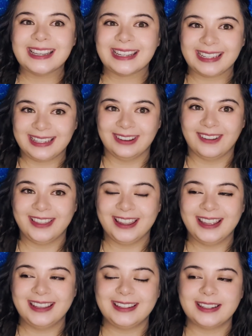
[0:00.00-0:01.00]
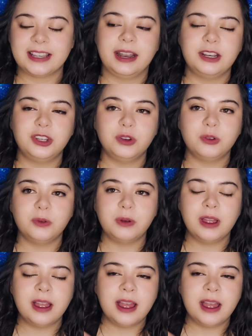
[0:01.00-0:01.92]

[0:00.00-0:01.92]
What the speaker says: to heal this. I do